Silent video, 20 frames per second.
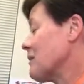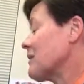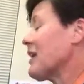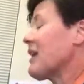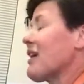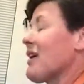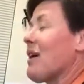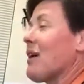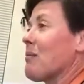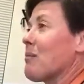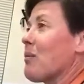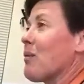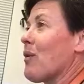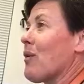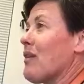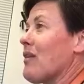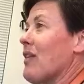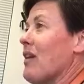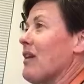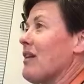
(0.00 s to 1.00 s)
taking on
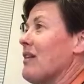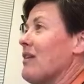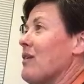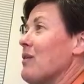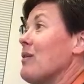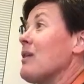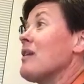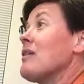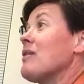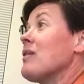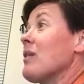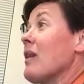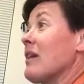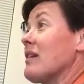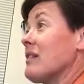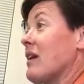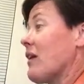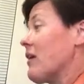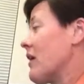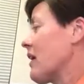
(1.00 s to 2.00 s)
more than you need to,
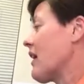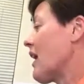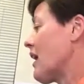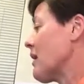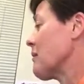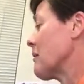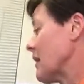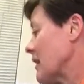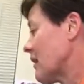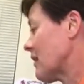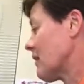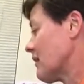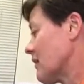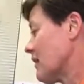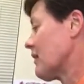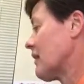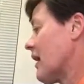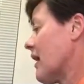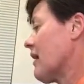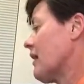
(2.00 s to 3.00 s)
like Saturday Academy and things
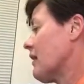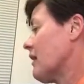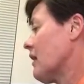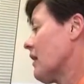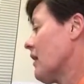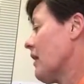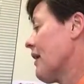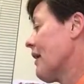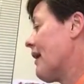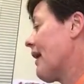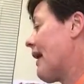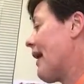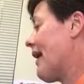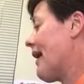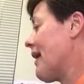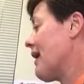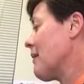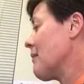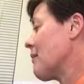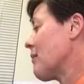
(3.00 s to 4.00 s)
like that.
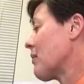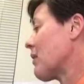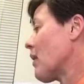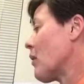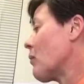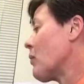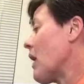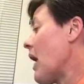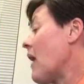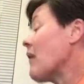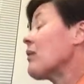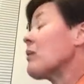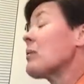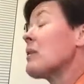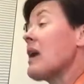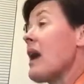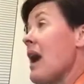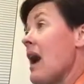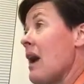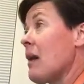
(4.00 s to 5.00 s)
We haven't
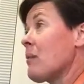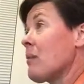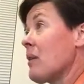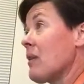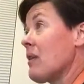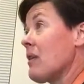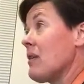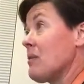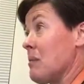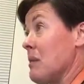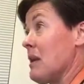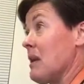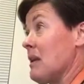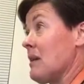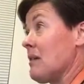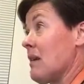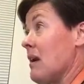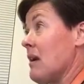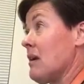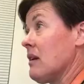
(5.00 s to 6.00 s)
really had one of these
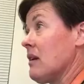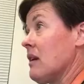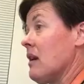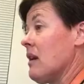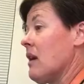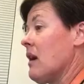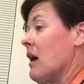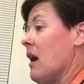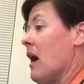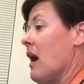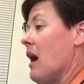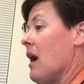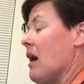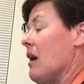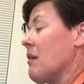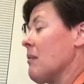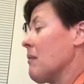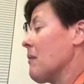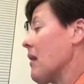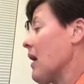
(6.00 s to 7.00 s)
meetings yet.
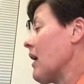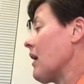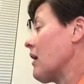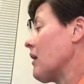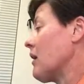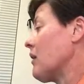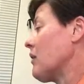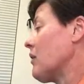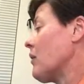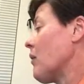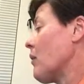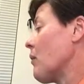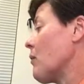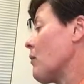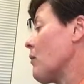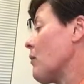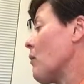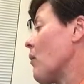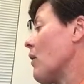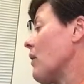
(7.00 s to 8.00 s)
And
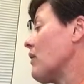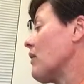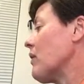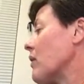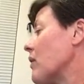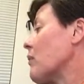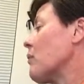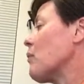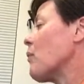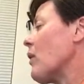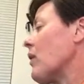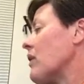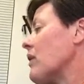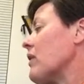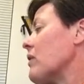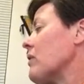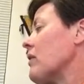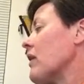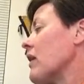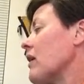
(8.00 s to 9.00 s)
the one
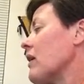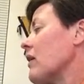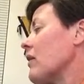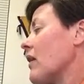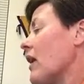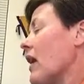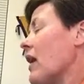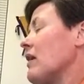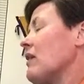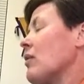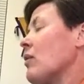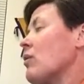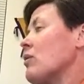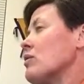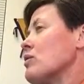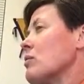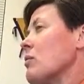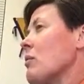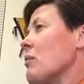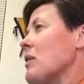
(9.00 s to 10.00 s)
thing that I
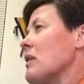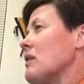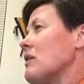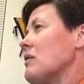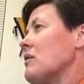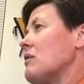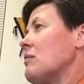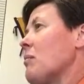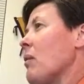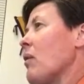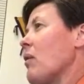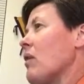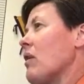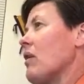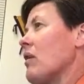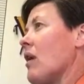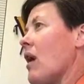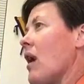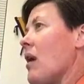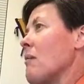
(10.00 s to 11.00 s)
told you when we spoke
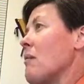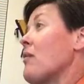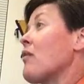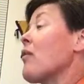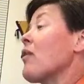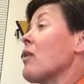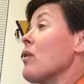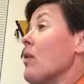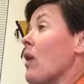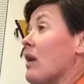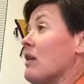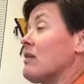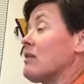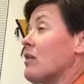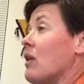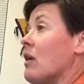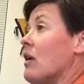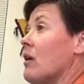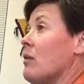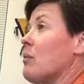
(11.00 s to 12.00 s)
before you got
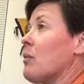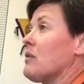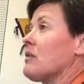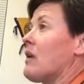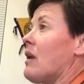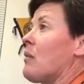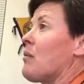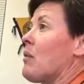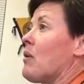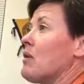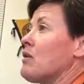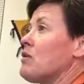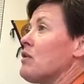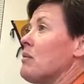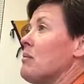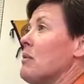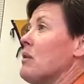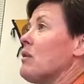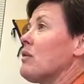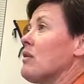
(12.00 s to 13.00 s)
started was that I wanted you
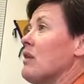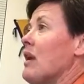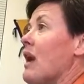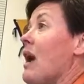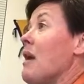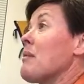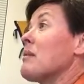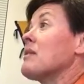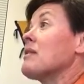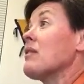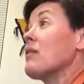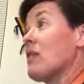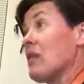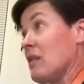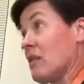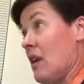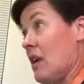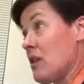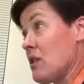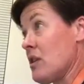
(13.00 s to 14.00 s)
to be using habits of
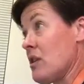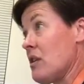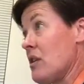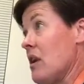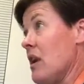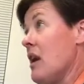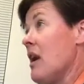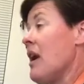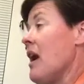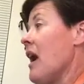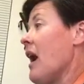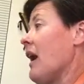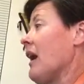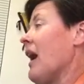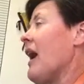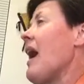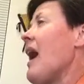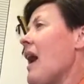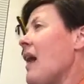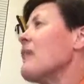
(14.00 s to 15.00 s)
discussion,
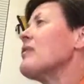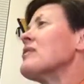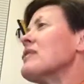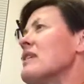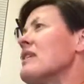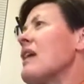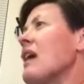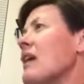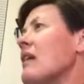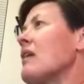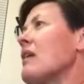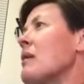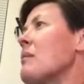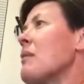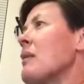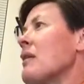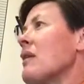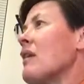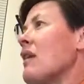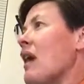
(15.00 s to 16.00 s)
and I have seen that a little
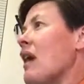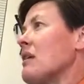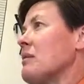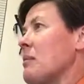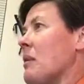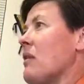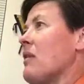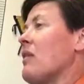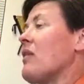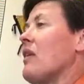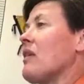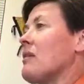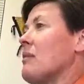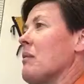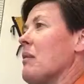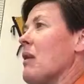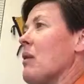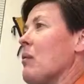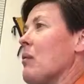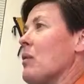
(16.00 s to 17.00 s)
bit in the class, but I think that's
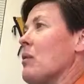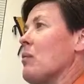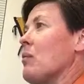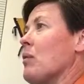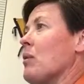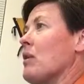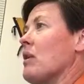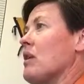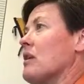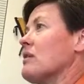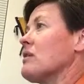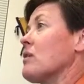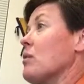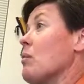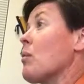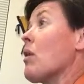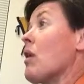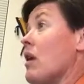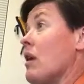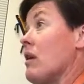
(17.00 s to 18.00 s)
something that we're going to
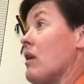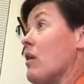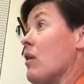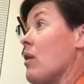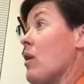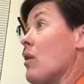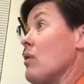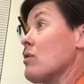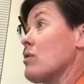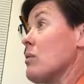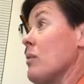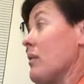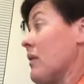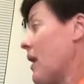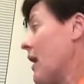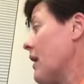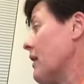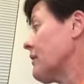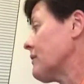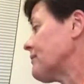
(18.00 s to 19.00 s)
still work on, and I'll coach you in
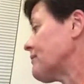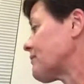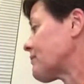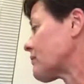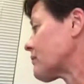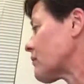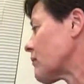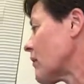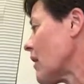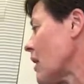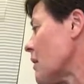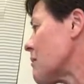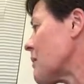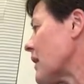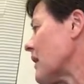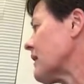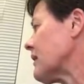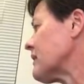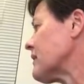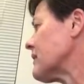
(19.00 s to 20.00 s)
that.
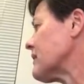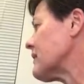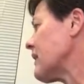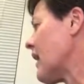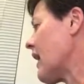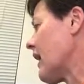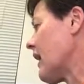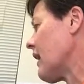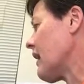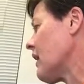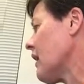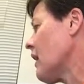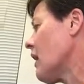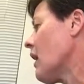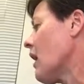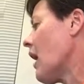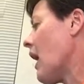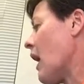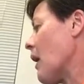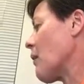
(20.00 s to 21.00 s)
But today
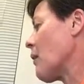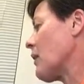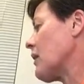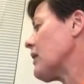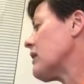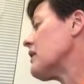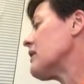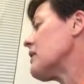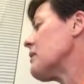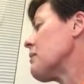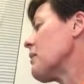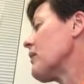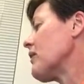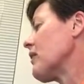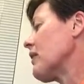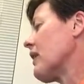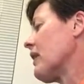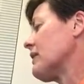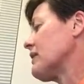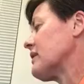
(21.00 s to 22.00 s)
I wanted to
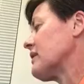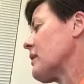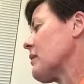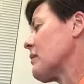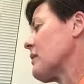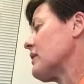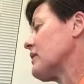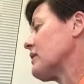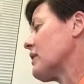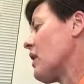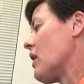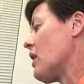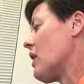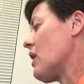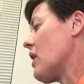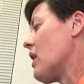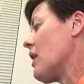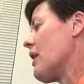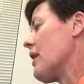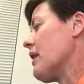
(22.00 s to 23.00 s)
debrief the lesson that we
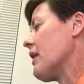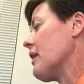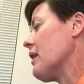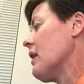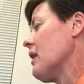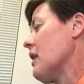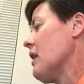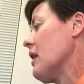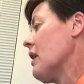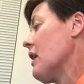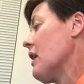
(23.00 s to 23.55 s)
saw on